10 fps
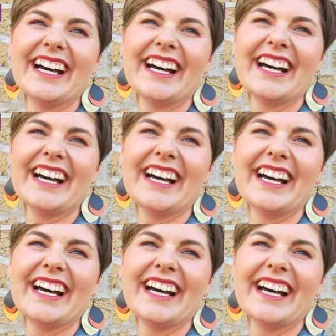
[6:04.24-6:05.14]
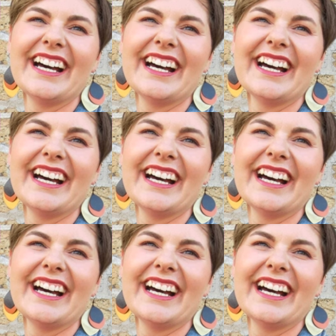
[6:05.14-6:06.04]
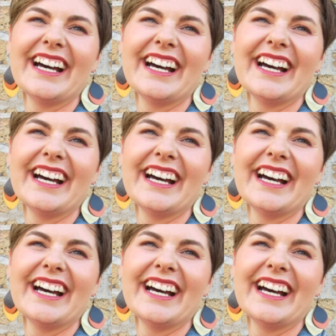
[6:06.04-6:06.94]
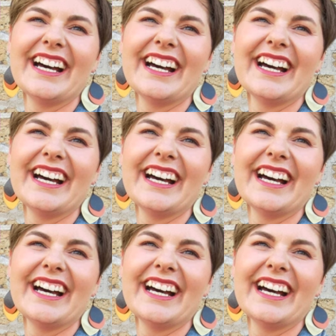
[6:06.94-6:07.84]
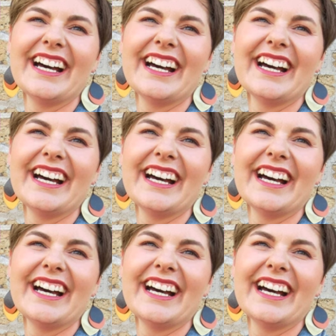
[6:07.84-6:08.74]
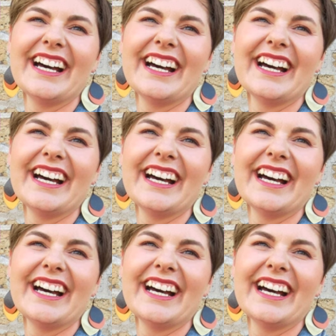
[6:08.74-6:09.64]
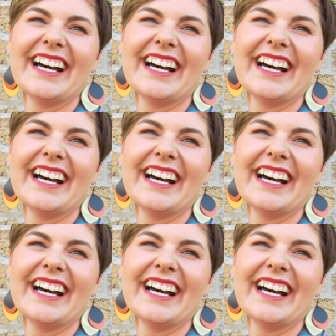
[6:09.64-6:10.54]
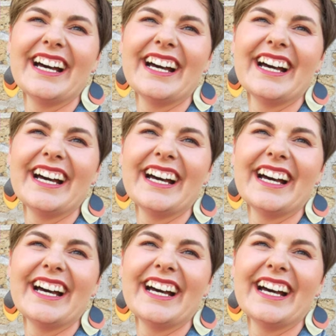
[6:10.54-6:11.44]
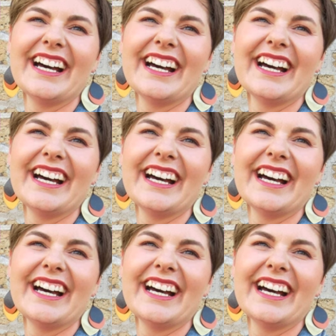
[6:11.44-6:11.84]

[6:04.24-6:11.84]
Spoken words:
[no speech]